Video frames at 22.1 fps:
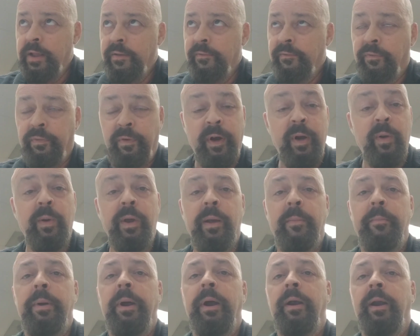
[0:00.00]

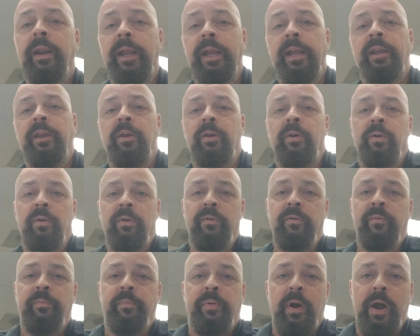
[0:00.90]
Freewheel Burning.
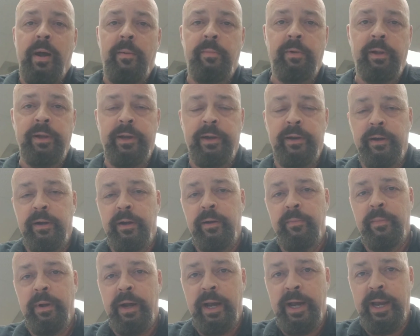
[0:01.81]
You've probably heard
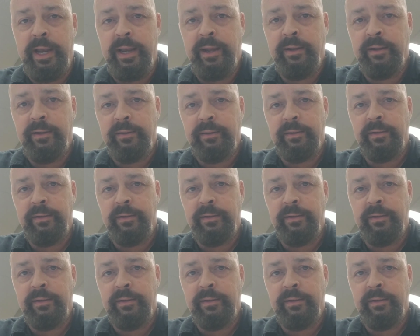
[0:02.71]
my